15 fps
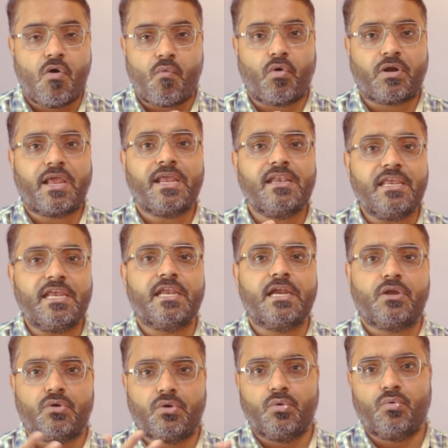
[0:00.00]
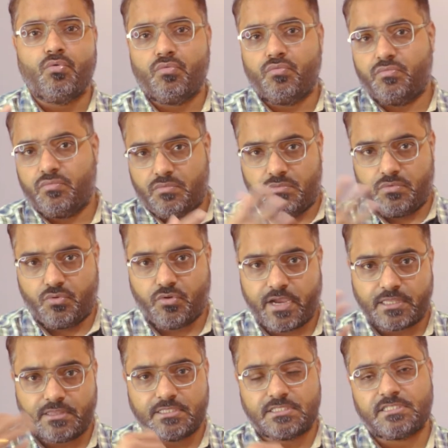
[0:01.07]
What I needed to do to
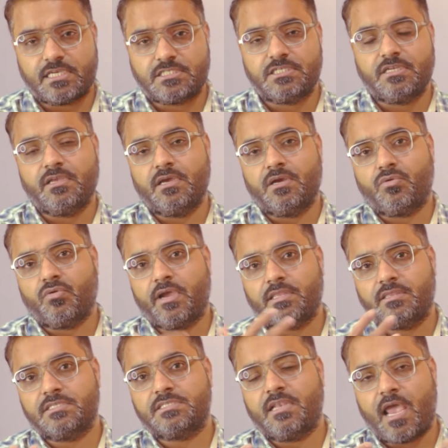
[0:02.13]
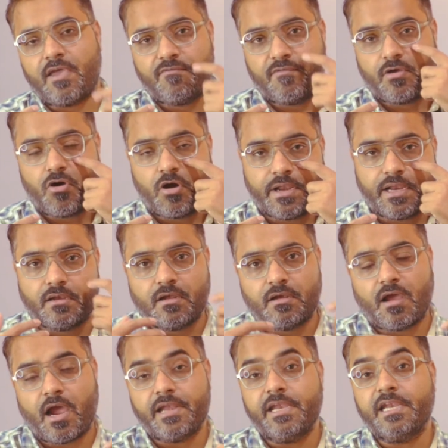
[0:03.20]
get this session here, to get this live recording
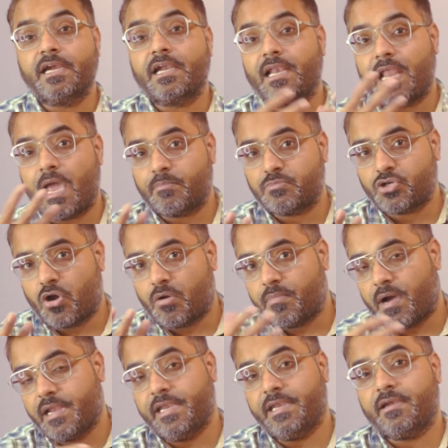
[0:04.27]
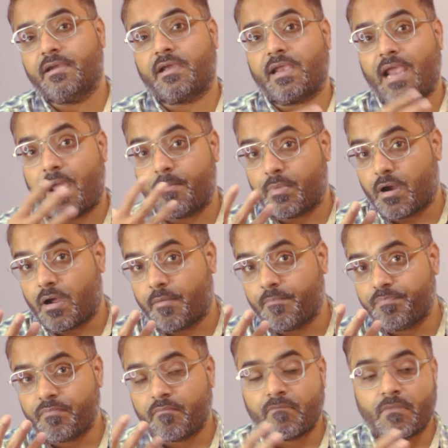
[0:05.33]
done, I needed a laptop, I needed a camera,
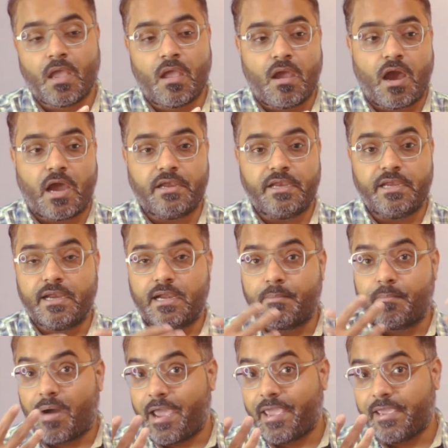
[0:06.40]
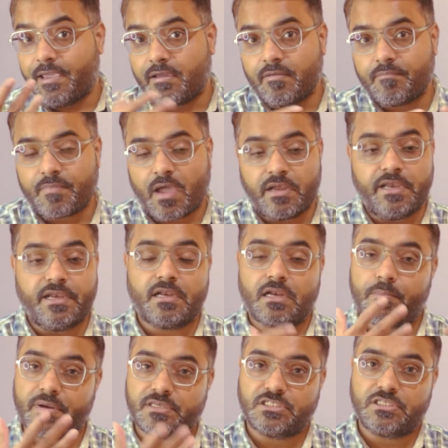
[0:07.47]
I needed a mic, I needed
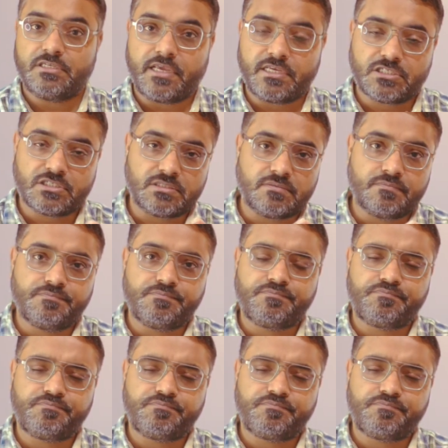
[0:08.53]
a presentation,